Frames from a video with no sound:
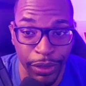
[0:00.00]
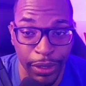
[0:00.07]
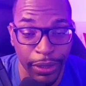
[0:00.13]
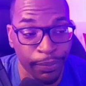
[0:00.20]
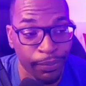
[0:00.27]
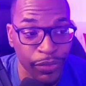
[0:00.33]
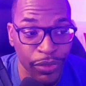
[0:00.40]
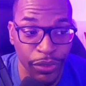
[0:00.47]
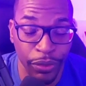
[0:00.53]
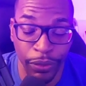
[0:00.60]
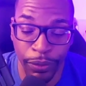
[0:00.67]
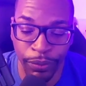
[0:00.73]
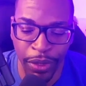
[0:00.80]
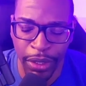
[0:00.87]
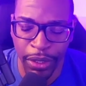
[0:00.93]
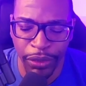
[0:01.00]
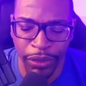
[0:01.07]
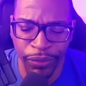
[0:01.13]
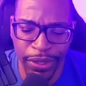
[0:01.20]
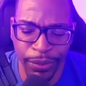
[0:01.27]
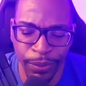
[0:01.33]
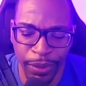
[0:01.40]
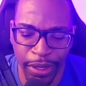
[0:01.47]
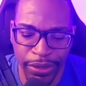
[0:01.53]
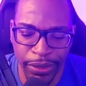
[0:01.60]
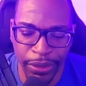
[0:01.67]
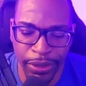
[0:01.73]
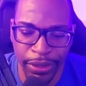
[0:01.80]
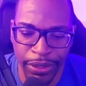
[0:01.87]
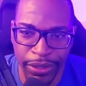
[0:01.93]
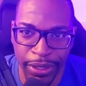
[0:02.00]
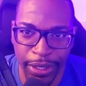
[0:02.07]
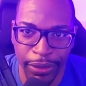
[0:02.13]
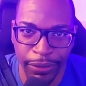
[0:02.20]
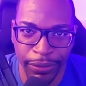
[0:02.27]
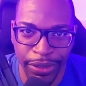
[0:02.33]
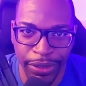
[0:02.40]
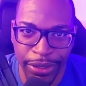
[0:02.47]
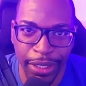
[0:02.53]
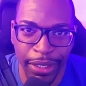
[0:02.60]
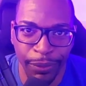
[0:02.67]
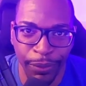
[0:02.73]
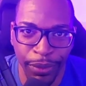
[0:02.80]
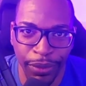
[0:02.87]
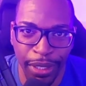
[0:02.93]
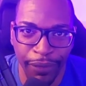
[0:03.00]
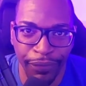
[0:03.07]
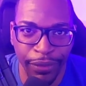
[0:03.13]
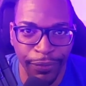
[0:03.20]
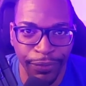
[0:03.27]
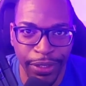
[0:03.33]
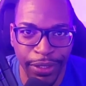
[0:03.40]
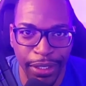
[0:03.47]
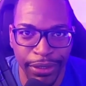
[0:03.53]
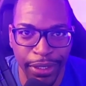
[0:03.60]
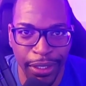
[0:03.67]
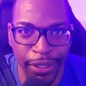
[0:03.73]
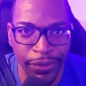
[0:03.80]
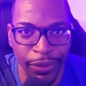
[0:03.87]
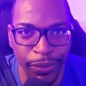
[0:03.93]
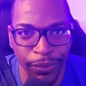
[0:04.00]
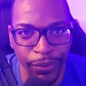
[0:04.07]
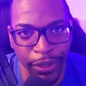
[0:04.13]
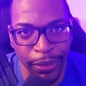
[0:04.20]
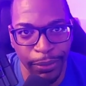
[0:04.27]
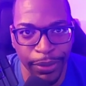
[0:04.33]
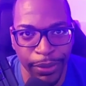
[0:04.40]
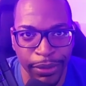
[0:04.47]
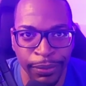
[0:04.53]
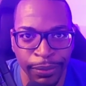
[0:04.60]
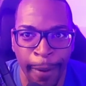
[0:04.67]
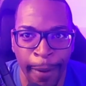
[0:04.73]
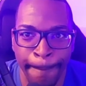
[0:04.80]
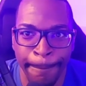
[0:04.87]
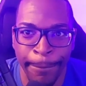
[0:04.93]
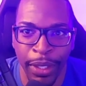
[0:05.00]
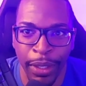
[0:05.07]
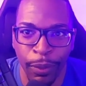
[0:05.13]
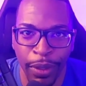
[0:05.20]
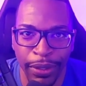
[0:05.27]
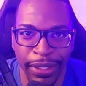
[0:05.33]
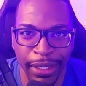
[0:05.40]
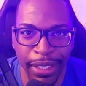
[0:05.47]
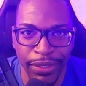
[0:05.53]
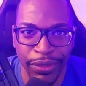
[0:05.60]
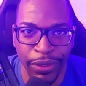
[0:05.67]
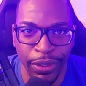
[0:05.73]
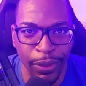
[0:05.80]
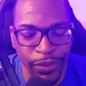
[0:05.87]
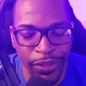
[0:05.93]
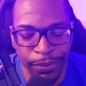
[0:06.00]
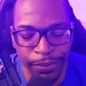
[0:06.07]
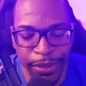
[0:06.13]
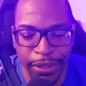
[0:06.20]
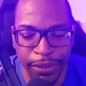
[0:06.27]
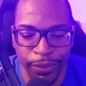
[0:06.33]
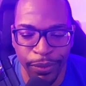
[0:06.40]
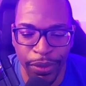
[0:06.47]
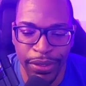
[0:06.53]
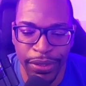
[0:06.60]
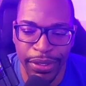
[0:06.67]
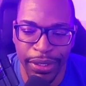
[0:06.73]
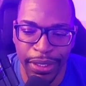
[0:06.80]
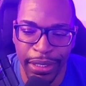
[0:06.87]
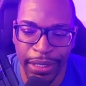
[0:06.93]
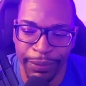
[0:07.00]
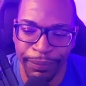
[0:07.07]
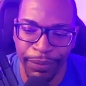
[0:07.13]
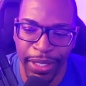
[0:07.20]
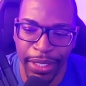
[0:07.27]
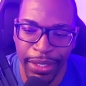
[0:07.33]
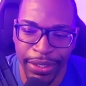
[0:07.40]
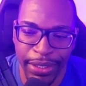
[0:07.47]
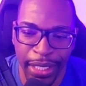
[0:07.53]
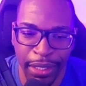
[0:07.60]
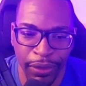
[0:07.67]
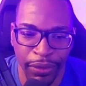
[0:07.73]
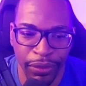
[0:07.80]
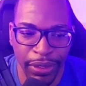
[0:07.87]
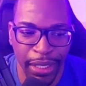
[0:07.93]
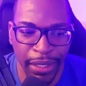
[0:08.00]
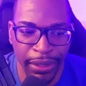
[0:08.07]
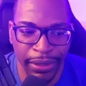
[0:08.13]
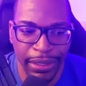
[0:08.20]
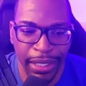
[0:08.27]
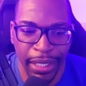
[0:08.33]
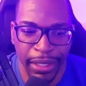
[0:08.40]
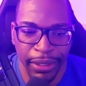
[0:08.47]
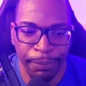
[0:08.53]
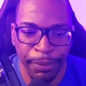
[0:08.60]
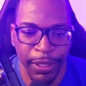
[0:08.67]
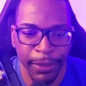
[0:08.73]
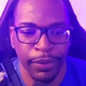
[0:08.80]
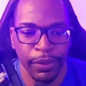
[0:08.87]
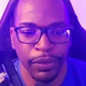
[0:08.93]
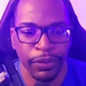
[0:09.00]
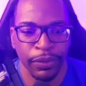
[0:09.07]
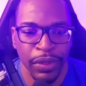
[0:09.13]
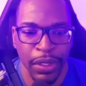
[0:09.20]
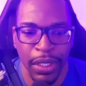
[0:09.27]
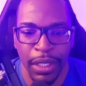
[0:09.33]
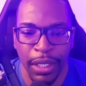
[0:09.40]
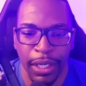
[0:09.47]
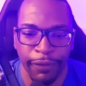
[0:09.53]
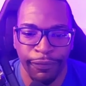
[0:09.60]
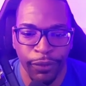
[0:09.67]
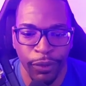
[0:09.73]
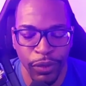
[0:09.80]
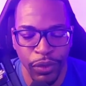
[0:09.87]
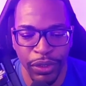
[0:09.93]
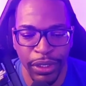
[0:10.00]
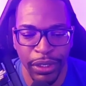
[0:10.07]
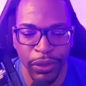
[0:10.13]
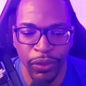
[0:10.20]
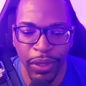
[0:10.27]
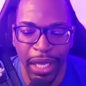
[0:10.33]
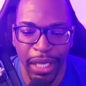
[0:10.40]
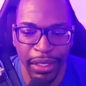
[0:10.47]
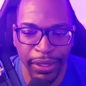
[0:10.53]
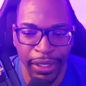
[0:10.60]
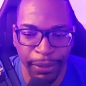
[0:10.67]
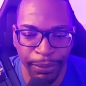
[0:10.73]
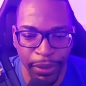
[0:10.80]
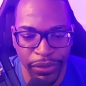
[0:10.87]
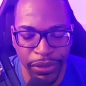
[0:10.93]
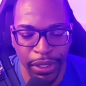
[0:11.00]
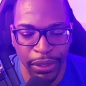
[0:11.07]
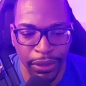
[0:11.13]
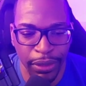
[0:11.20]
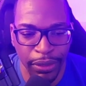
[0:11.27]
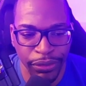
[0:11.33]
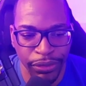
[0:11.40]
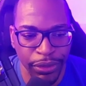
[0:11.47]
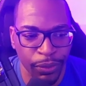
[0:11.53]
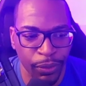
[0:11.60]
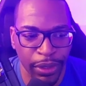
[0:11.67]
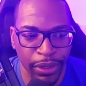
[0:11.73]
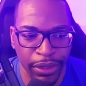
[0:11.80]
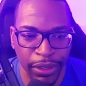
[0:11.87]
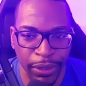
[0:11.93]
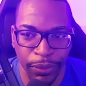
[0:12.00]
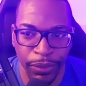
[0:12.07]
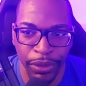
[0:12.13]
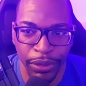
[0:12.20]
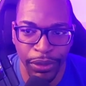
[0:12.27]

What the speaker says: So the reason why I started this channel, it's not like we don't have enough tech channels out there, but one thing I saw that was missing was a channel that guided people, folks who didn't know anything about technology, whether they were,